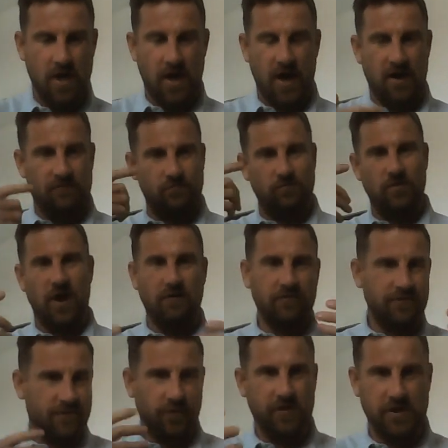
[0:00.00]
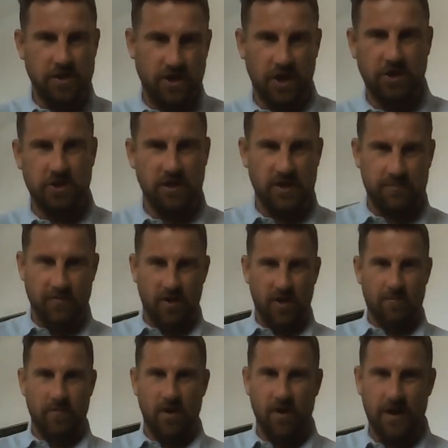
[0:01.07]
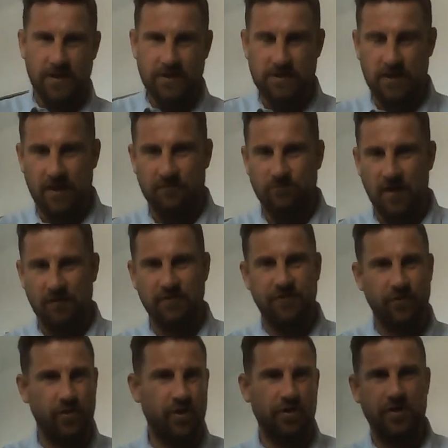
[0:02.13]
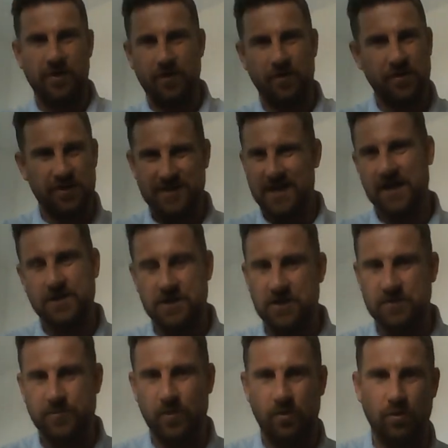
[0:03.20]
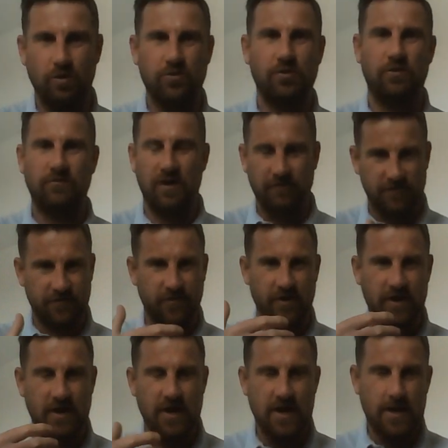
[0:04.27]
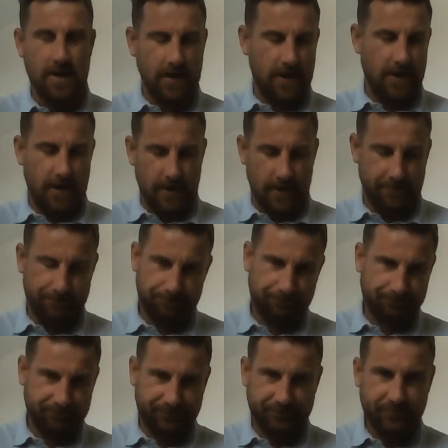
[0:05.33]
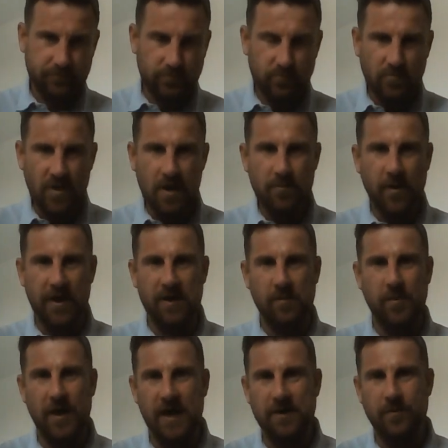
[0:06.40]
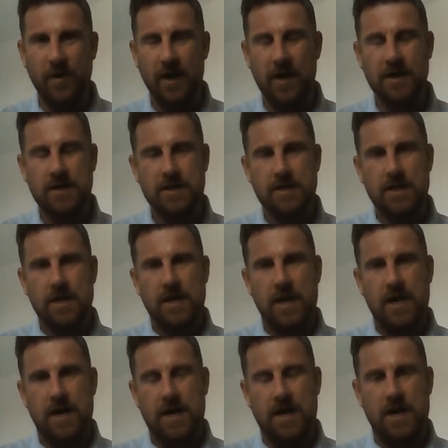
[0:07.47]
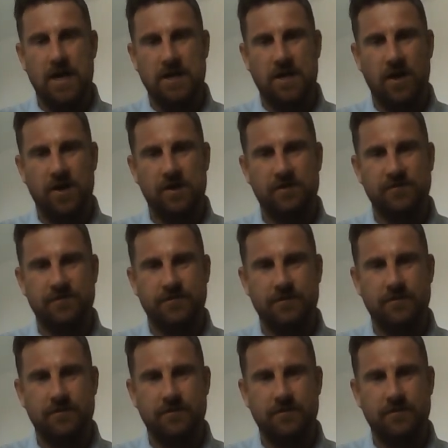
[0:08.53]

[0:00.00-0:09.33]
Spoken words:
and run through the session in my mind and run through it on a tactics board or run through it pen and paper and kind of,